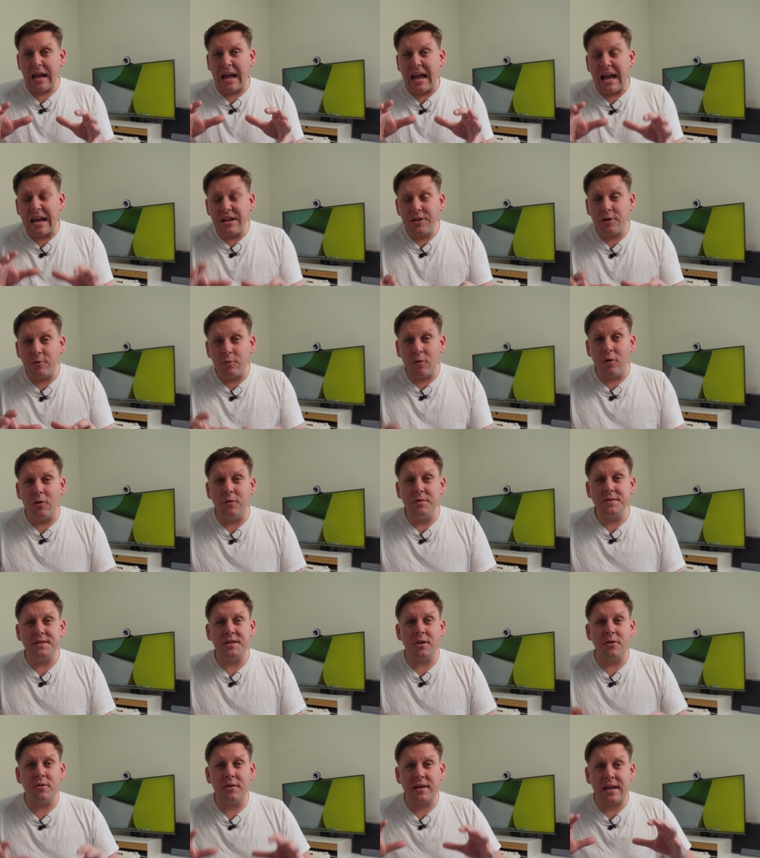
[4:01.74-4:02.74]
And you
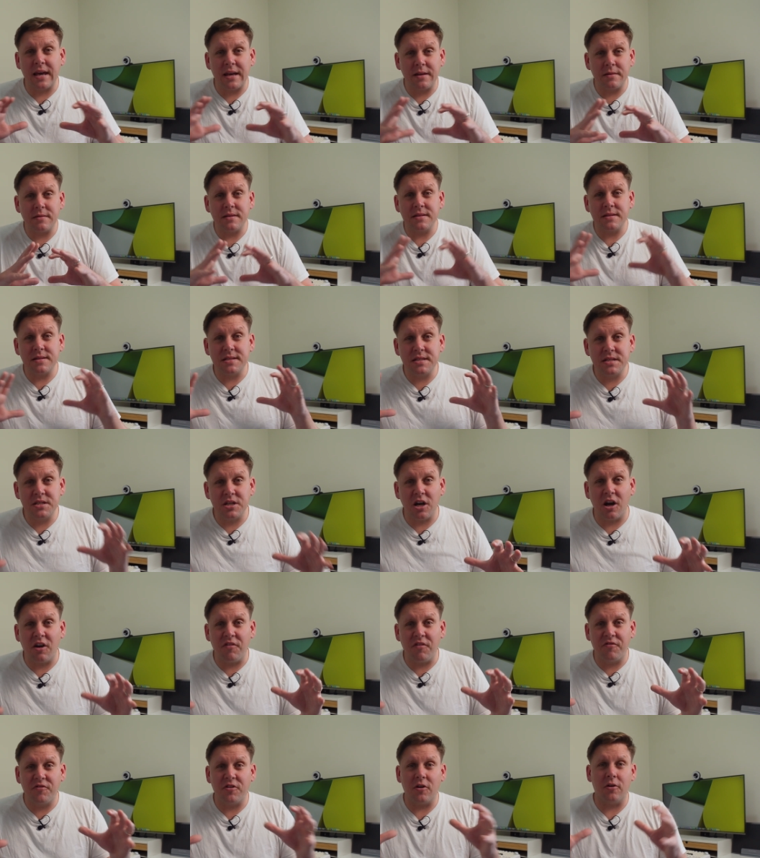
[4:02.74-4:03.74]
also get
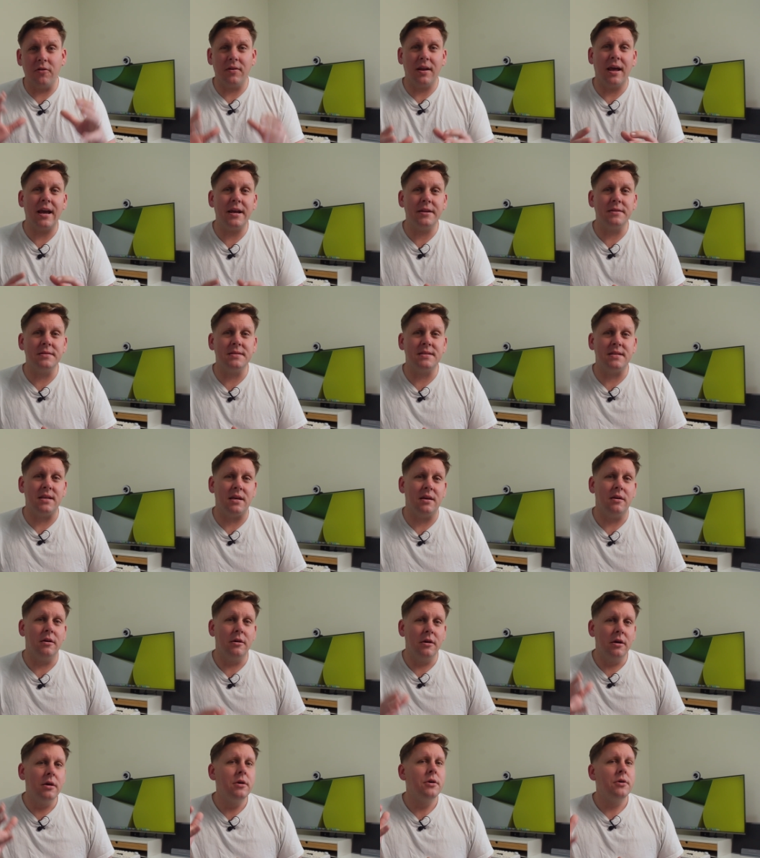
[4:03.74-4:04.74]
stuffed on latency,
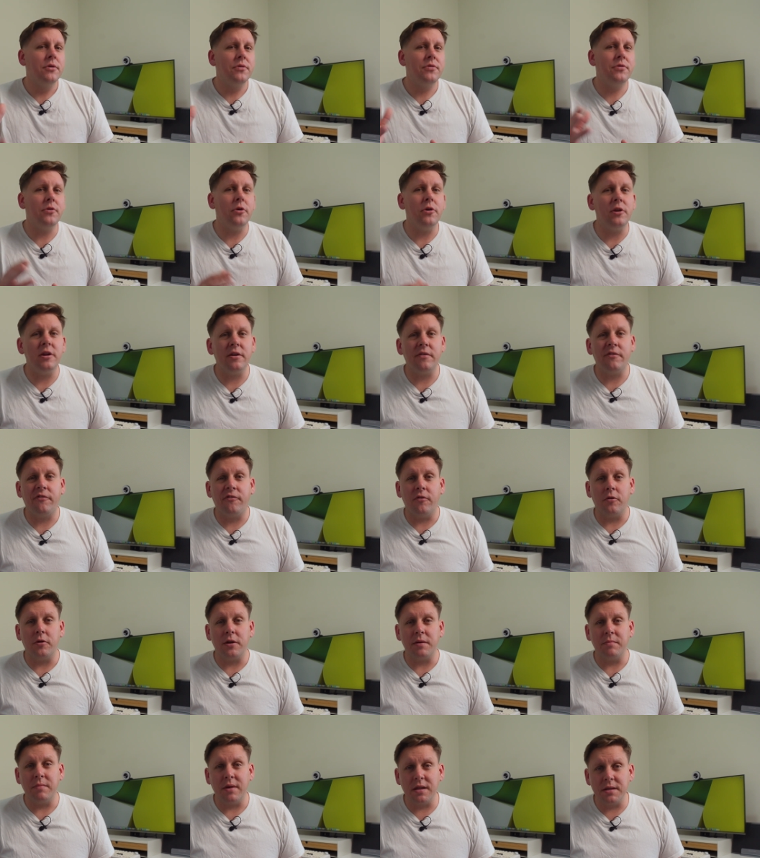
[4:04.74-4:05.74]
30 to
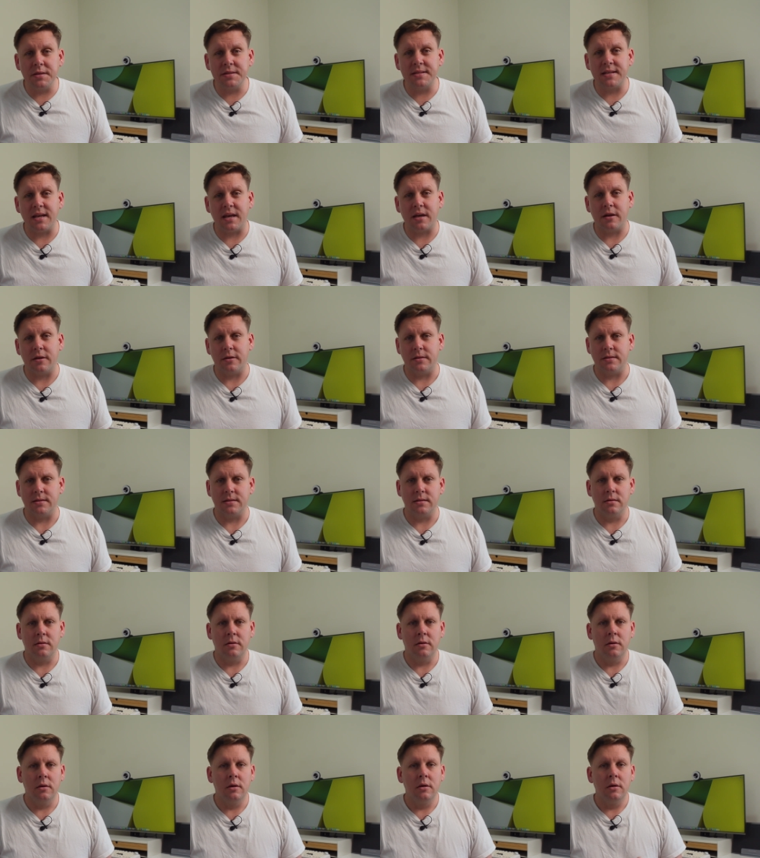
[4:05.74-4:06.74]
40 milliseconds.
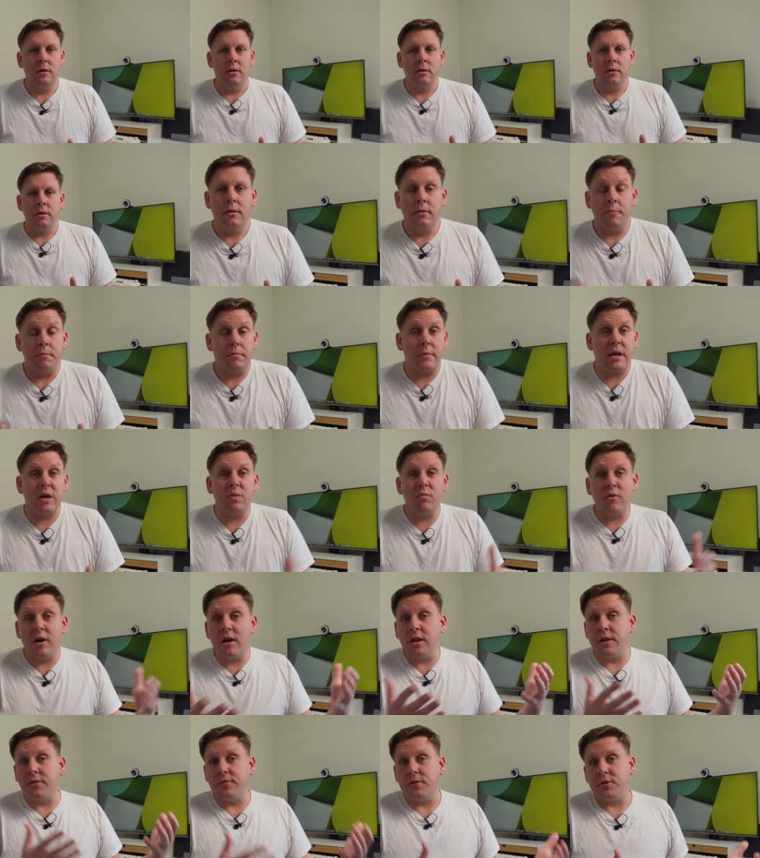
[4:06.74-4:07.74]

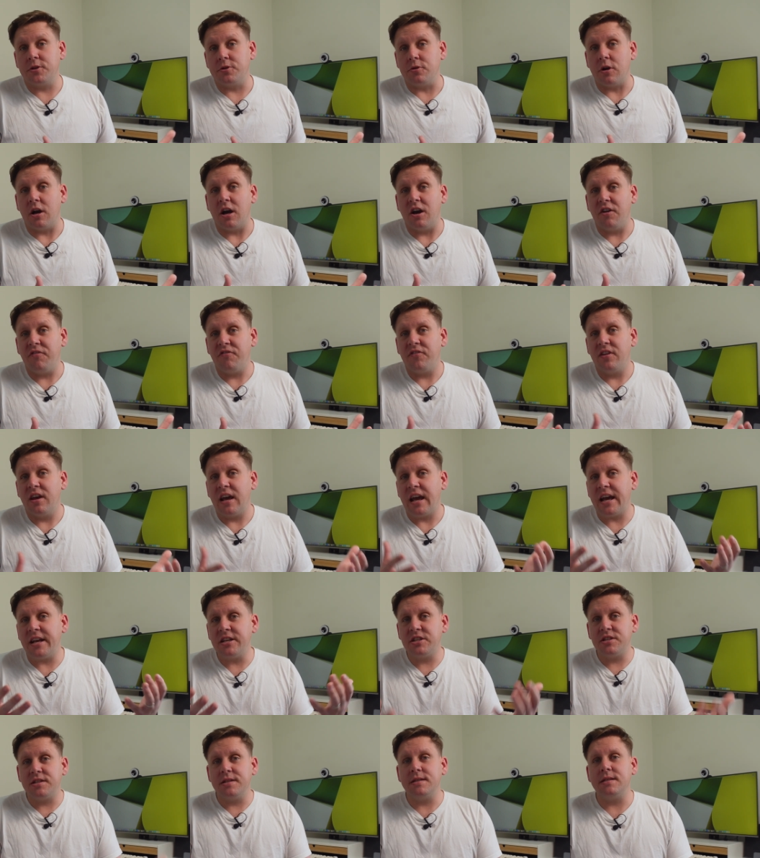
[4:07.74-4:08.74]
Meanwhile, in the draft,
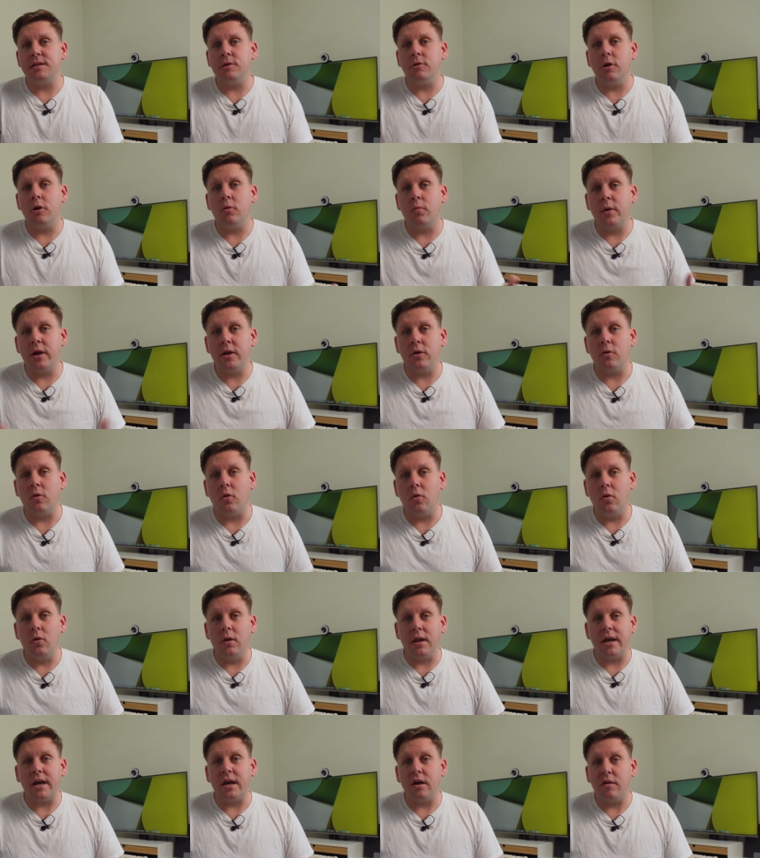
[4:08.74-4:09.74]
HD Zero went
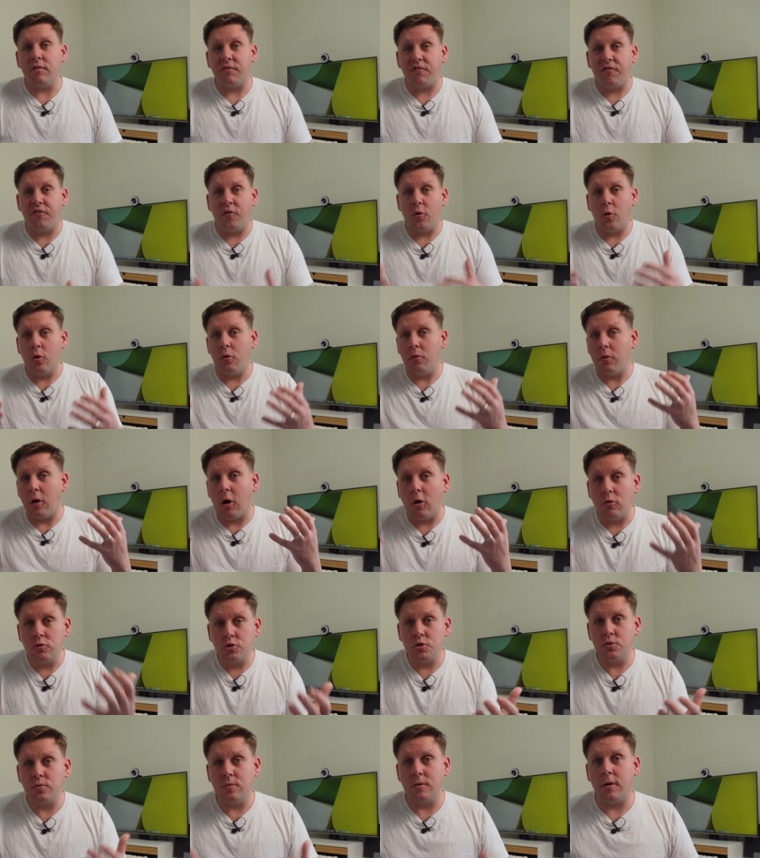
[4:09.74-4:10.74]
all out for
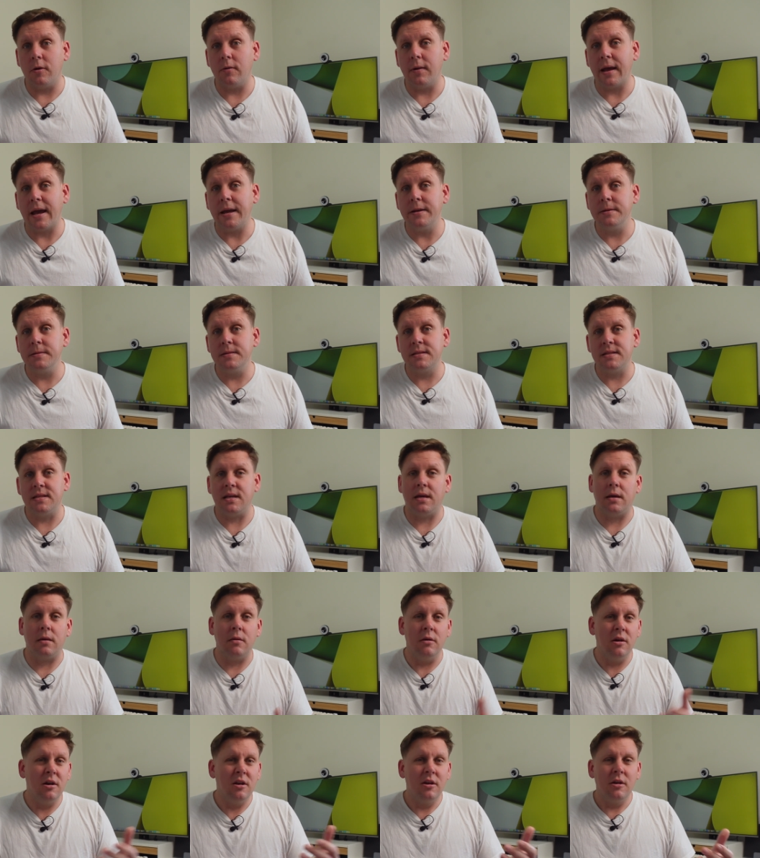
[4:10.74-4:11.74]
ultra low latency,